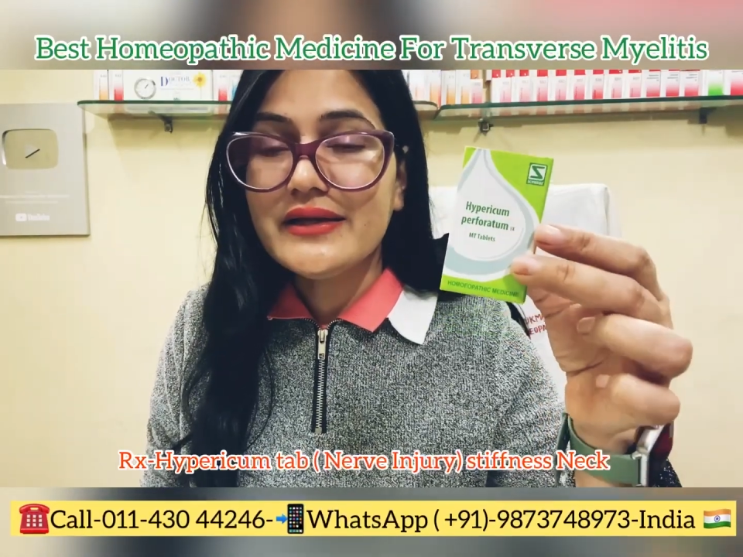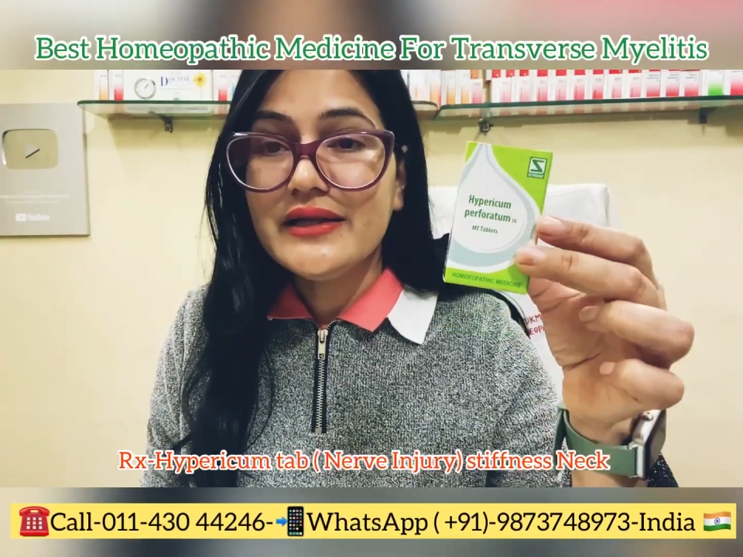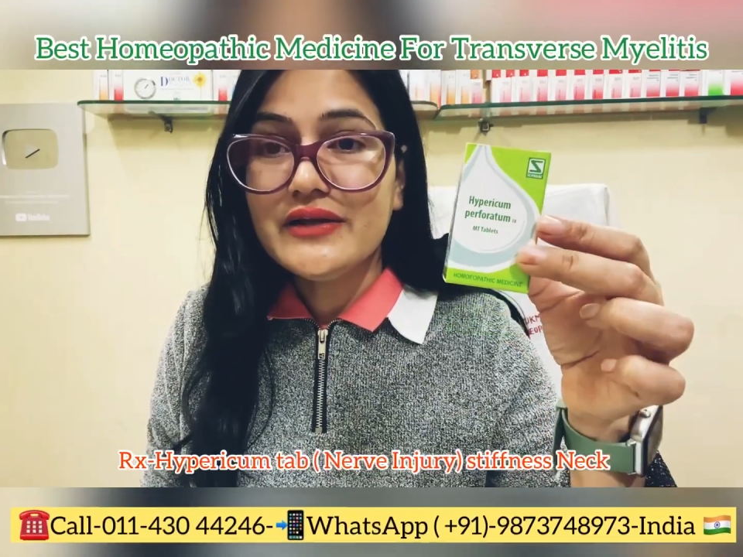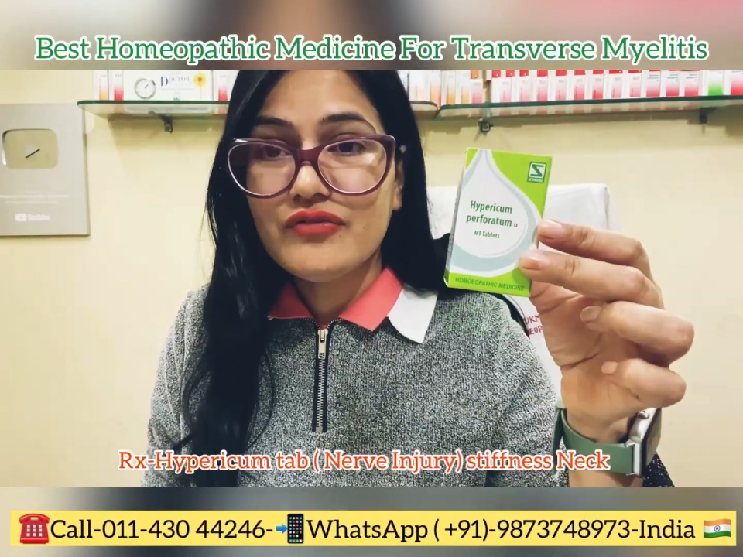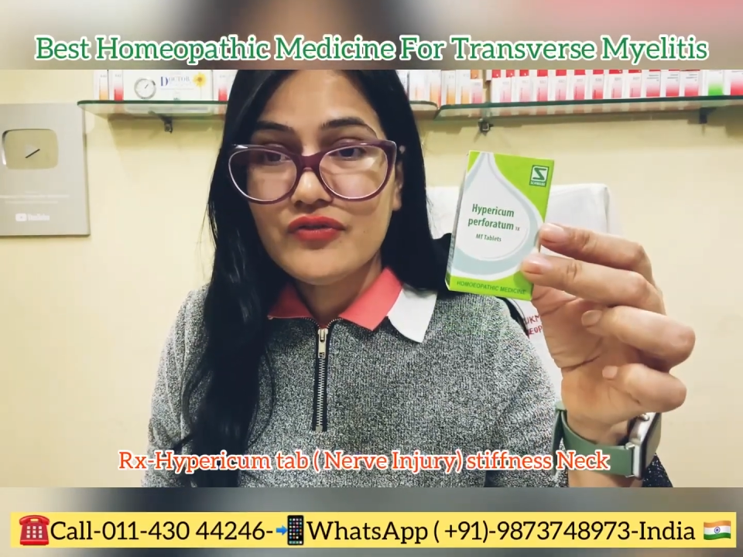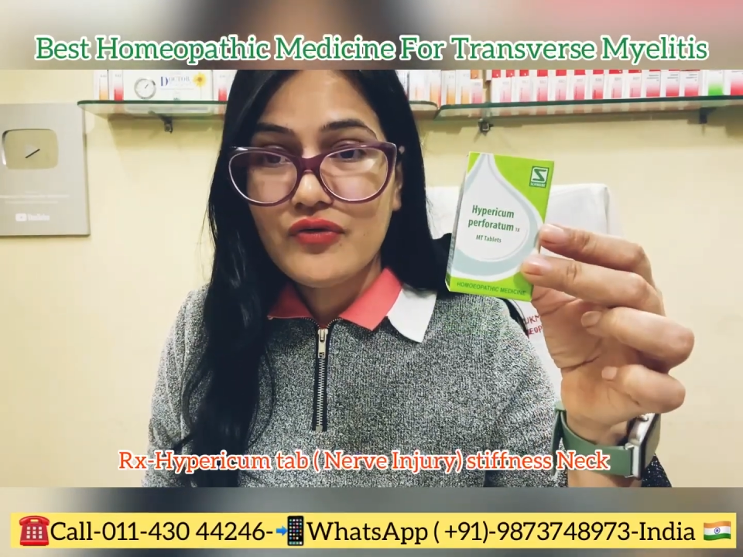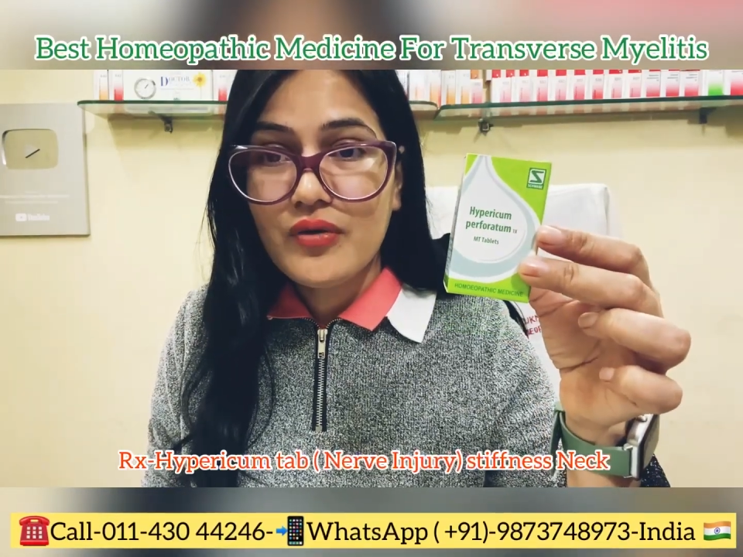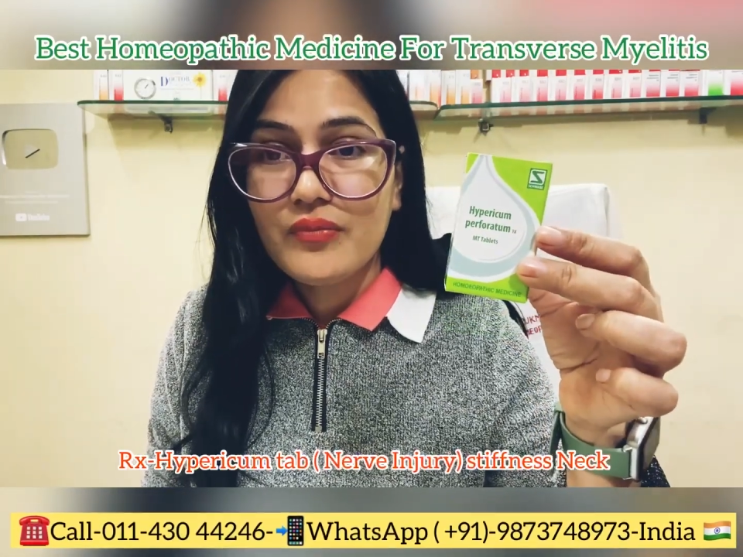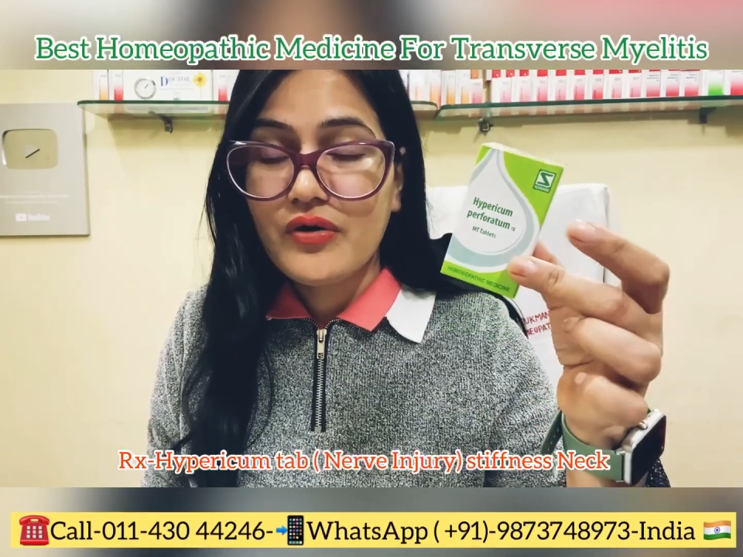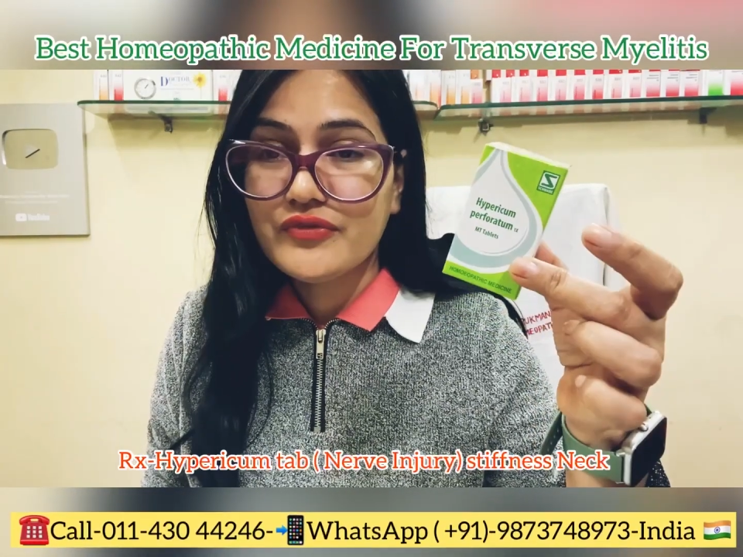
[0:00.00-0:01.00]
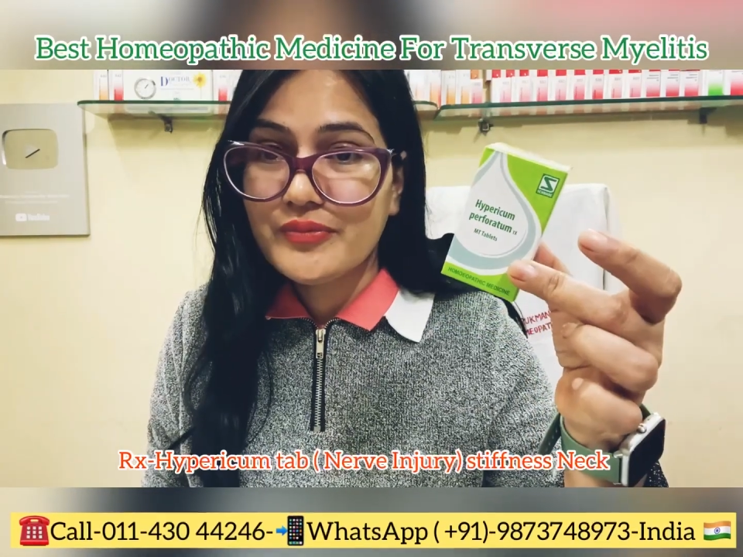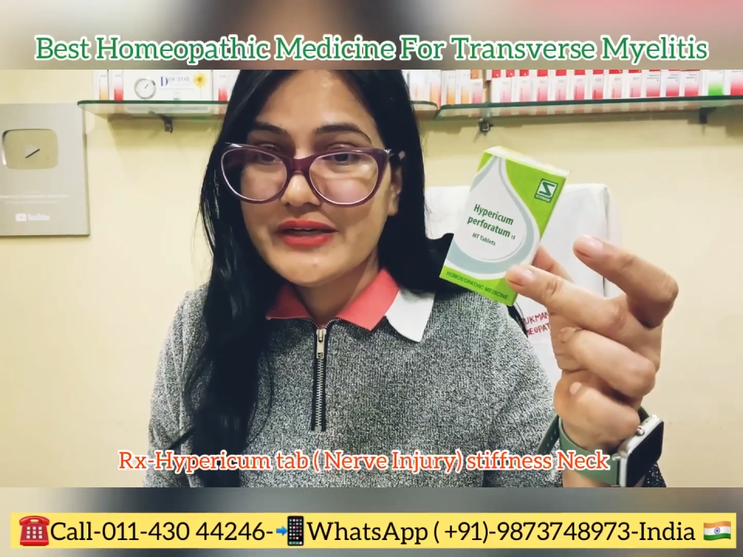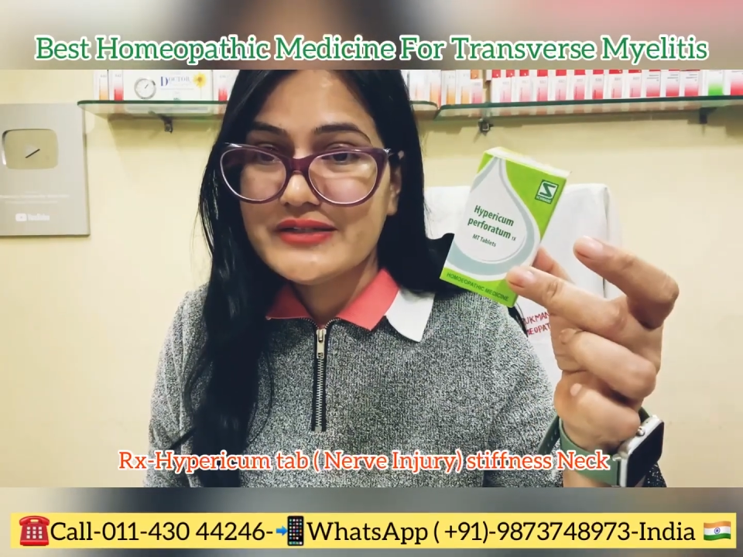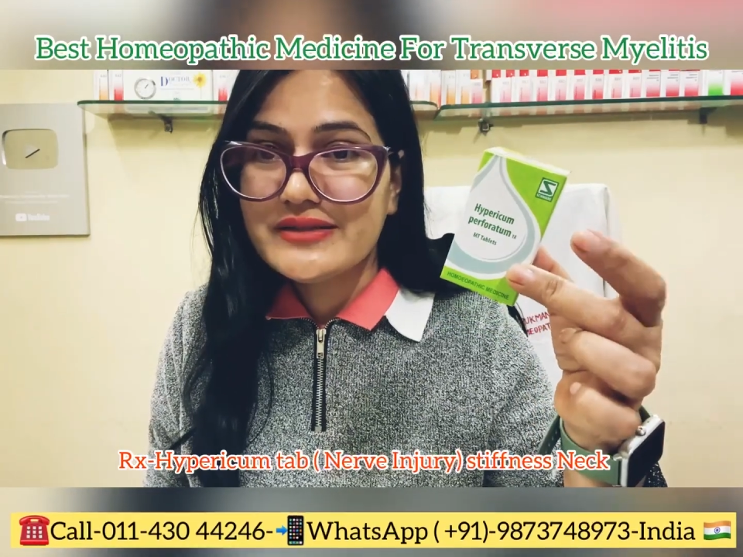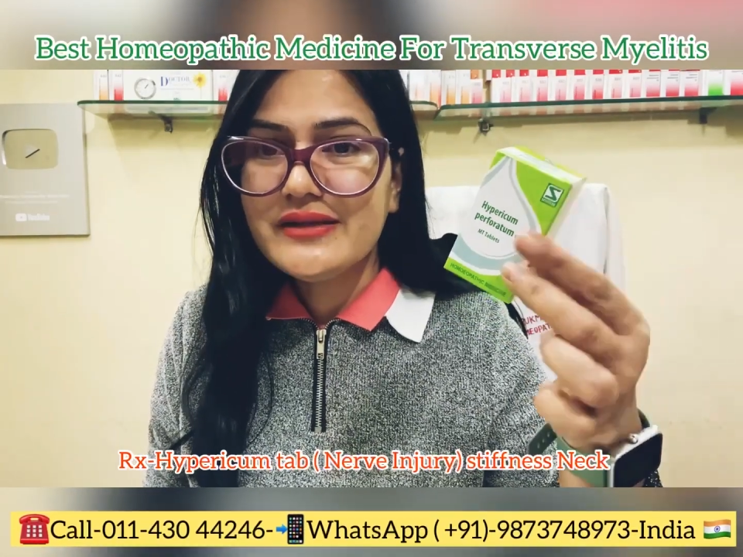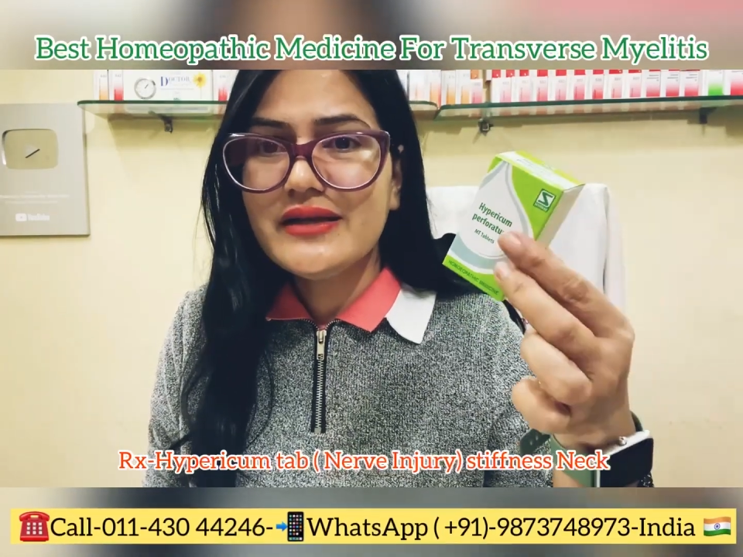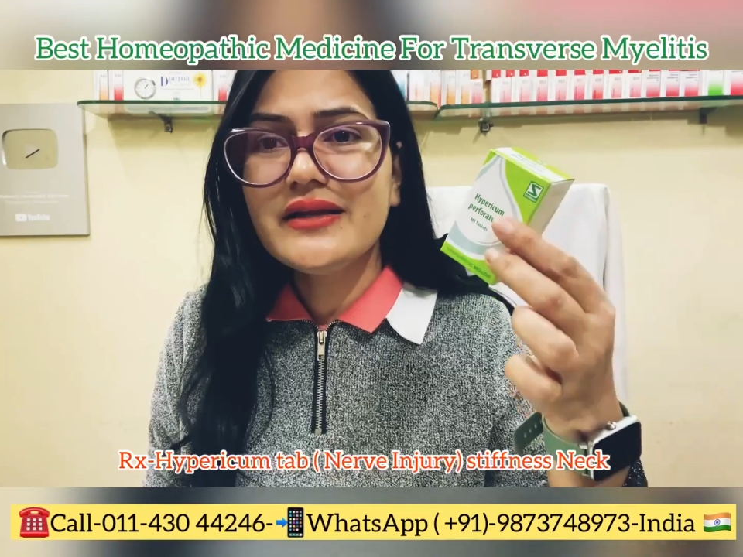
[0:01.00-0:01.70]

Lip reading: the liquid form of the medicine.